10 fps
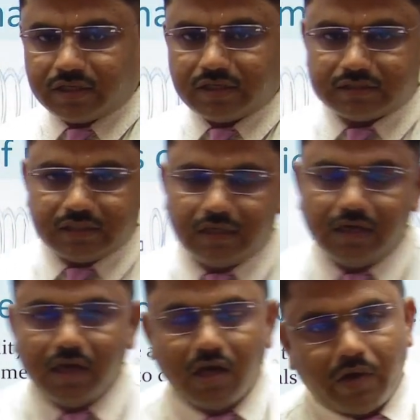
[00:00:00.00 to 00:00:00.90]
See,
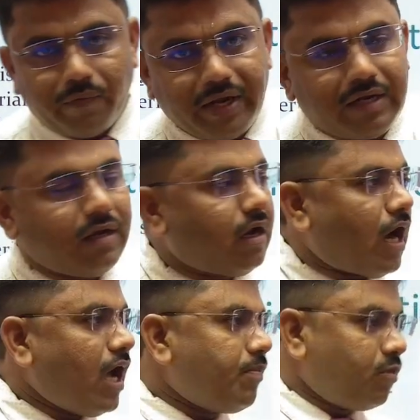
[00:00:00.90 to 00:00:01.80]
when
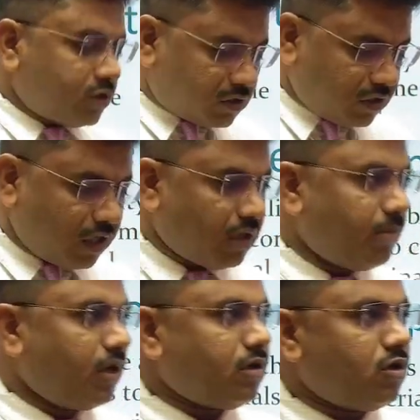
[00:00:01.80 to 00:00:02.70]
I pushed the
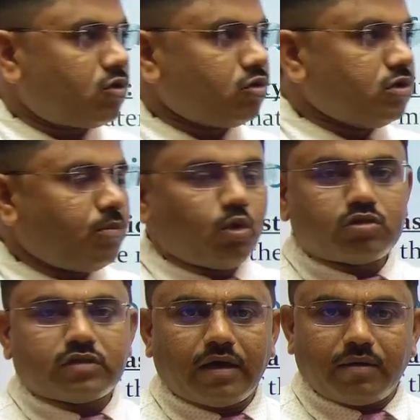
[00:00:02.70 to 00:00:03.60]
rubber to the
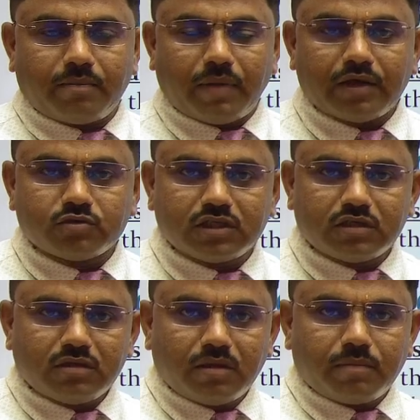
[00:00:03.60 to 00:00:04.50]
both by
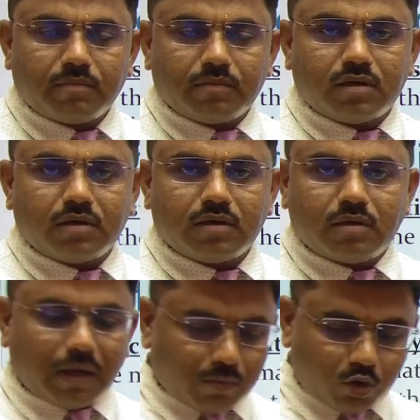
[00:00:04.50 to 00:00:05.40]
using
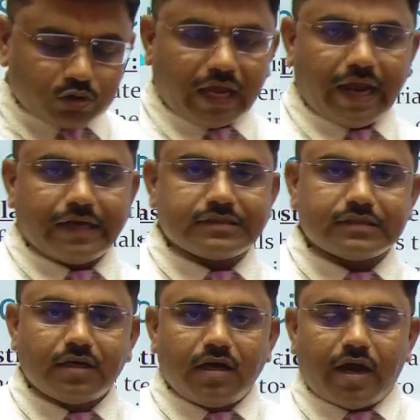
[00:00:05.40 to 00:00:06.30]
my both hands
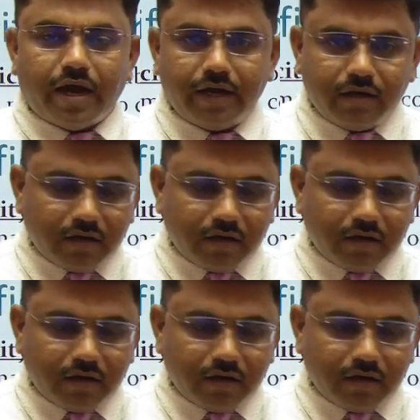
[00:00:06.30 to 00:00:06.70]
and